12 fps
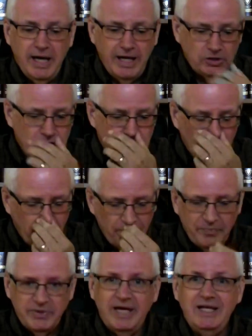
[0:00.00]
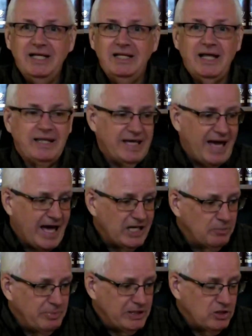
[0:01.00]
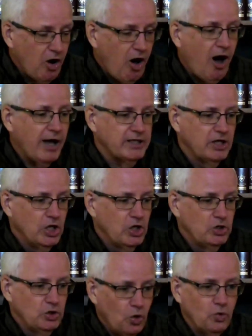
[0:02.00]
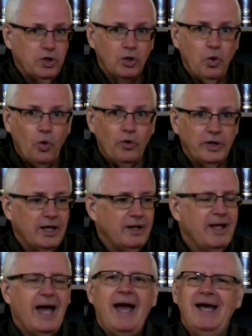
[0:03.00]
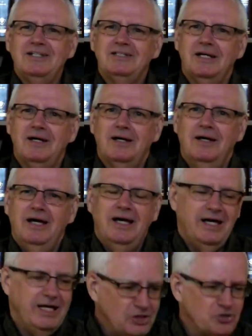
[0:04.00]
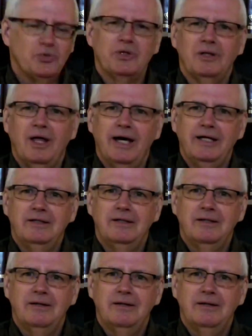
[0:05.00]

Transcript: And so they didn't they had to be taught know the Lord as a Israelite.